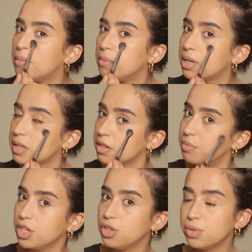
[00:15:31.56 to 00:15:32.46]
Because I've
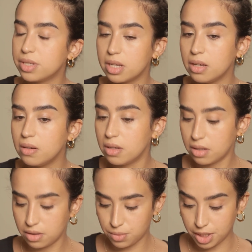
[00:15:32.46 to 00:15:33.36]
been using
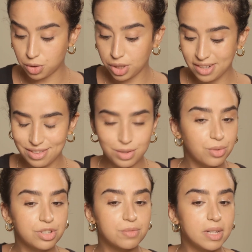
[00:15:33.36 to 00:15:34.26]
retinoid,
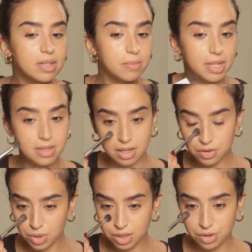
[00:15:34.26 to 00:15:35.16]
which makes my
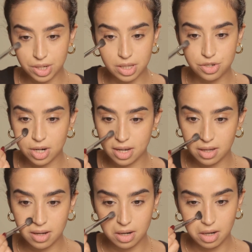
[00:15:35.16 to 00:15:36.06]
skin really, really
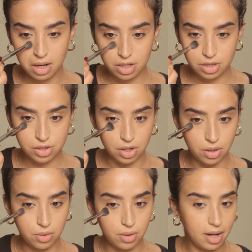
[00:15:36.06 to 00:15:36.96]
dry.
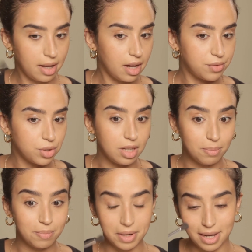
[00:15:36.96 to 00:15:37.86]
So I have to
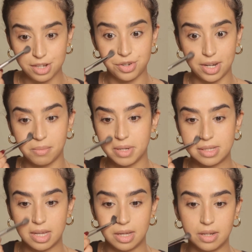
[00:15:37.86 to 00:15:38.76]
keep hydrating my
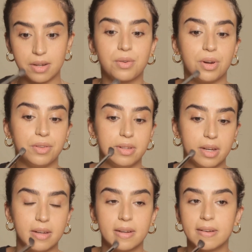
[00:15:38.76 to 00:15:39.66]
skin throughout the
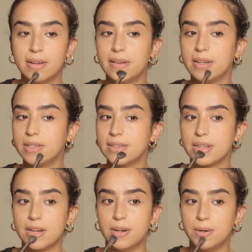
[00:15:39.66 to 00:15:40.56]
day.
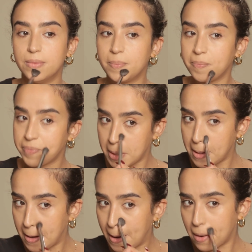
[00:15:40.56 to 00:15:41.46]
So
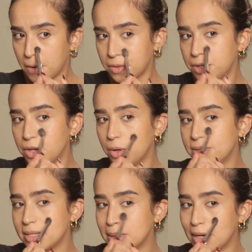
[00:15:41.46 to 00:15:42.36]
around the
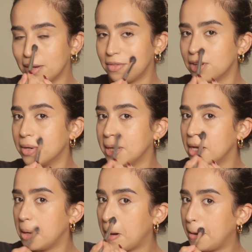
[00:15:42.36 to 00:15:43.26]
nose is not a
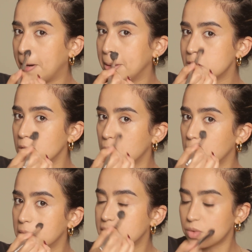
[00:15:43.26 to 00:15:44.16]
very nice look
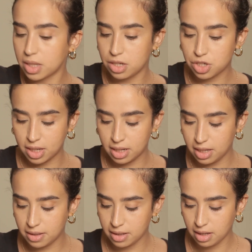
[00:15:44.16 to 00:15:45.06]
when it's really shiny.